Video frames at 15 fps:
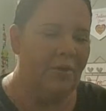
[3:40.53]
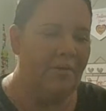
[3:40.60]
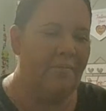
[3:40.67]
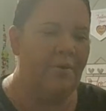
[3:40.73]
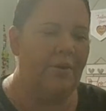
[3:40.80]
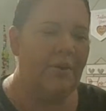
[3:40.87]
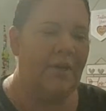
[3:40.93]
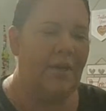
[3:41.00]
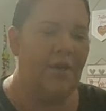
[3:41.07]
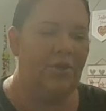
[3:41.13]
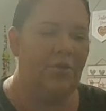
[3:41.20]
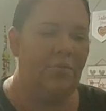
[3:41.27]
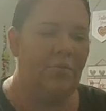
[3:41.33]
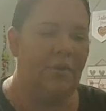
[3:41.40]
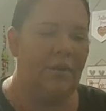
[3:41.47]

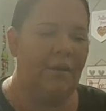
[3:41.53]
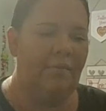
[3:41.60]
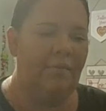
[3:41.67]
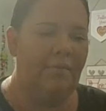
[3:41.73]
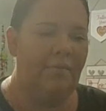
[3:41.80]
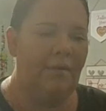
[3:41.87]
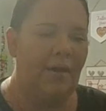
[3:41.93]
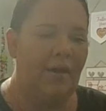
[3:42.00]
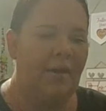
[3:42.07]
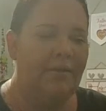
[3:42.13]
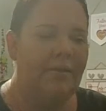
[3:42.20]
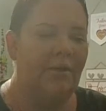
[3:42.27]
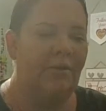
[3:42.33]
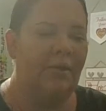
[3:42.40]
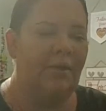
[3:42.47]
communication with him
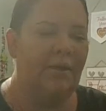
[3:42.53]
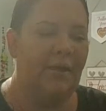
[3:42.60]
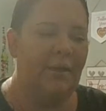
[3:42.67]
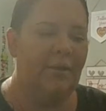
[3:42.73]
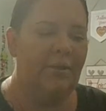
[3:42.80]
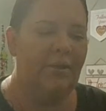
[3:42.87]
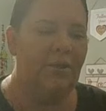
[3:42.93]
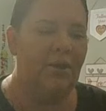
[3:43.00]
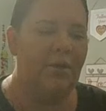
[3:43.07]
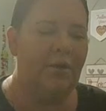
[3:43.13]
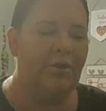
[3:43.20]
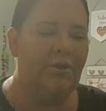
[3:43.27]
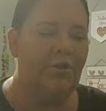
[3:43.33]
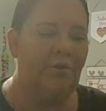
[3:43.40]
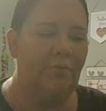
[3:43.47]
until he
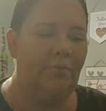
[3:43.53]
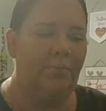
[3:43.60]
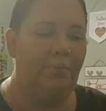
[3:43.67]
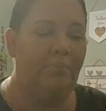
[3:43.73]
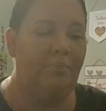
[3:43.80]
started to